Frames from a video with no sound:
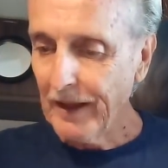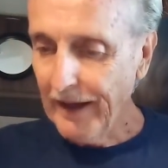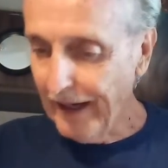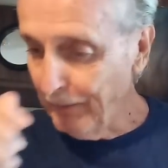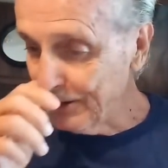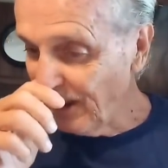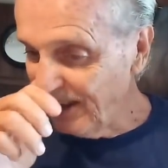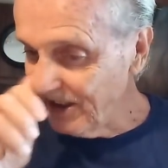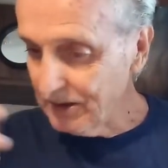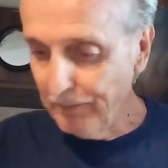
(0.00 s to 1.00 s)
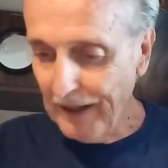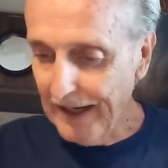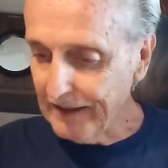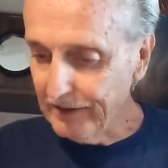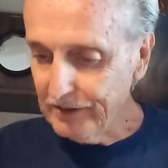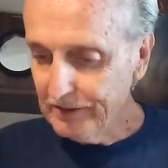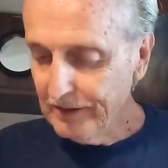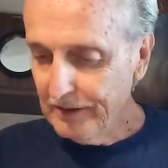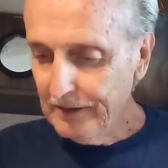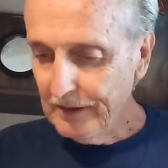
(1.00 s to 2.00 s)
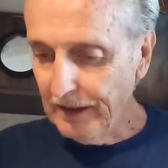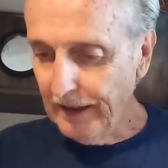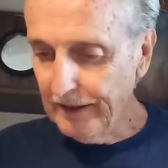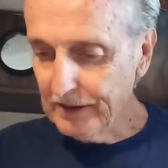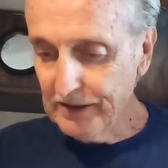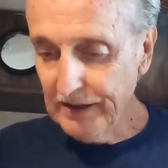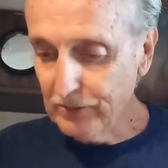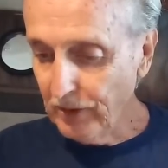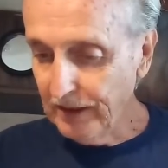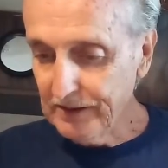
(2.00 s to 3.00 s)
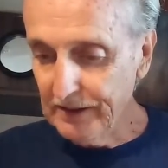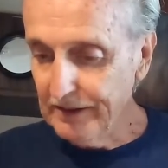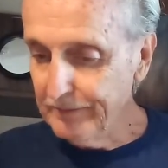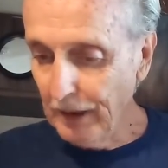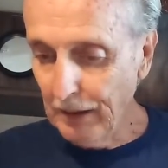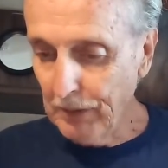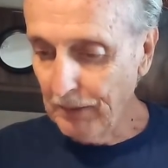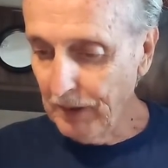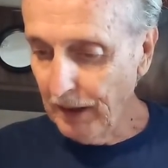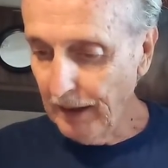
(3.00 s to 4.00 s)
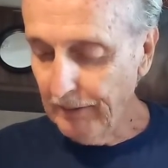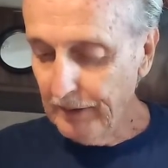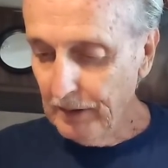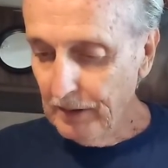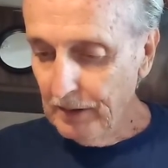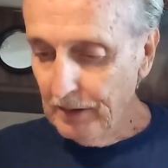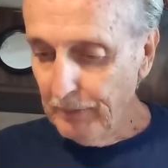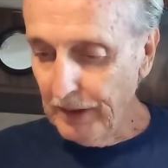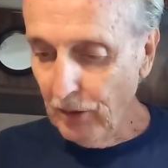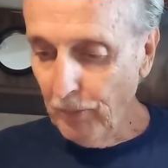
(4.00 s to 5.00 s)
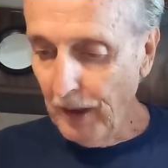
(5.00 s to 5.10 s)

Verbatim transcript: Amazon, just a package, and it says Rusty, blah, blah, blah. P.O.